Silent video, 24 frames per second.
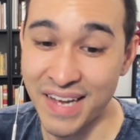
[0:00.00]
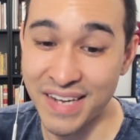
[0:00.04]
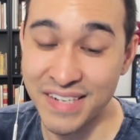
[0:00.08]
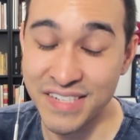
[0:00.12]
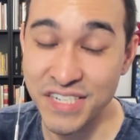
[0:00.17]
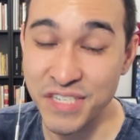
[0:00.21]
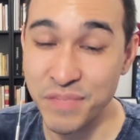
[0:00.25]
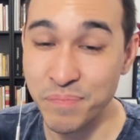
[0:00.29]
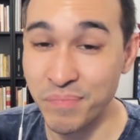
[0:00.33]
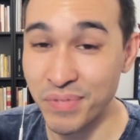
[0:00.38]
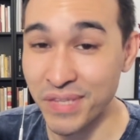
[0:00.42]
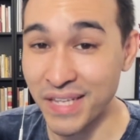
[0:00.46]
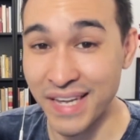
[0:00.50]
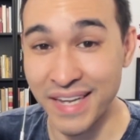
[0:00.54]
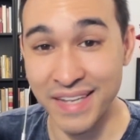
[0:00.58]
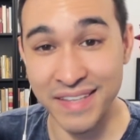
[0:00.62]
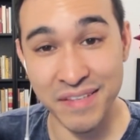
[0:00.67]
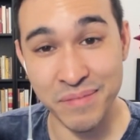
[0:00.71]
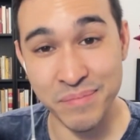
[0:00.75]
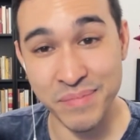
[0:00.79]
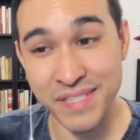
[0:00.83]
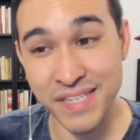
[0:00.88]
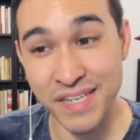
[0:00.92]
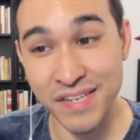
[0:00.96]
just play it
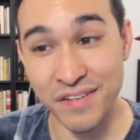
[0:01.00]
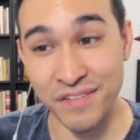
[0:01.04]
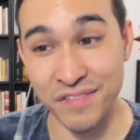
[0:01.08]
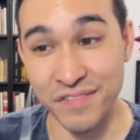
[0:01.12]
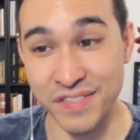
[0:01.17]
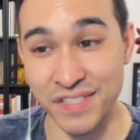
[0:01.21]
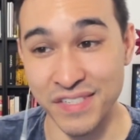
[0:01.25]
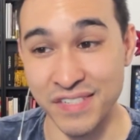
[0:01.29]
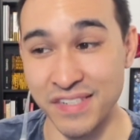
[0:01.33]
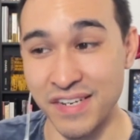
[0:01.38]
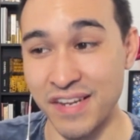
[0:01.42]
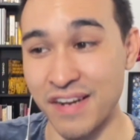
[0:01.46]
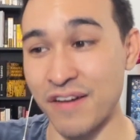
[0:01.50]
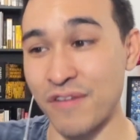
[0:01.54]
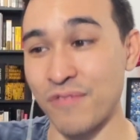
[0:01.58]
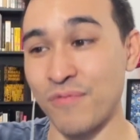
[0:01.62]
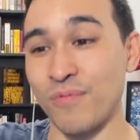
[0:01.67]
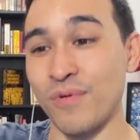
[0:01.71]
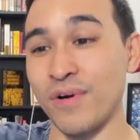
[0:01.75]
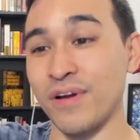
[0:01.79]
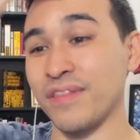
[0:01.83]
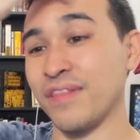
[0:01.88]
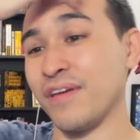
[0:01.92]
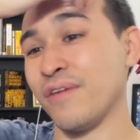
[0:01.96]
themselves and,
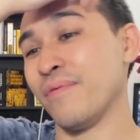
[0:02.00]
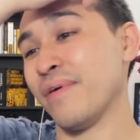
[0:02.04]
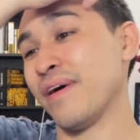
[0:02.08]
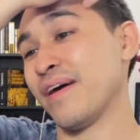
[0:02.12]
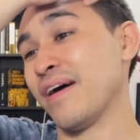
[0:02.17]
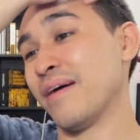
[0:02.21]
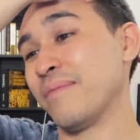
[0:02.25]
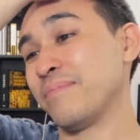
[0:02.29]
work their way